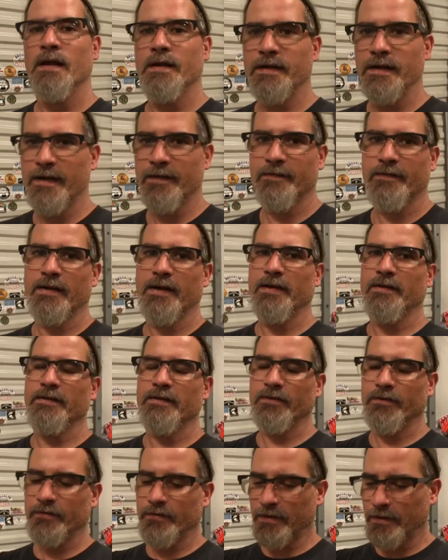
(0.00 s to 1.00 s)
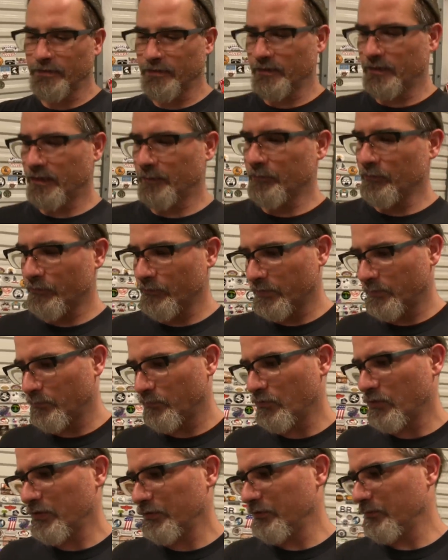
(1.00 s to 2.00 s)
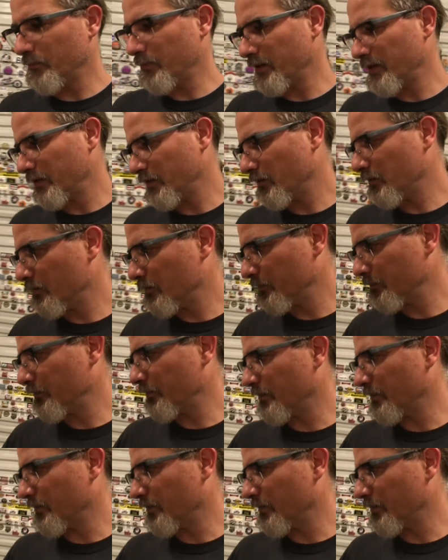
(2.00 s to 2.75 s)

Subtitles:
And yes, I did check the numbers when I brought the bike home,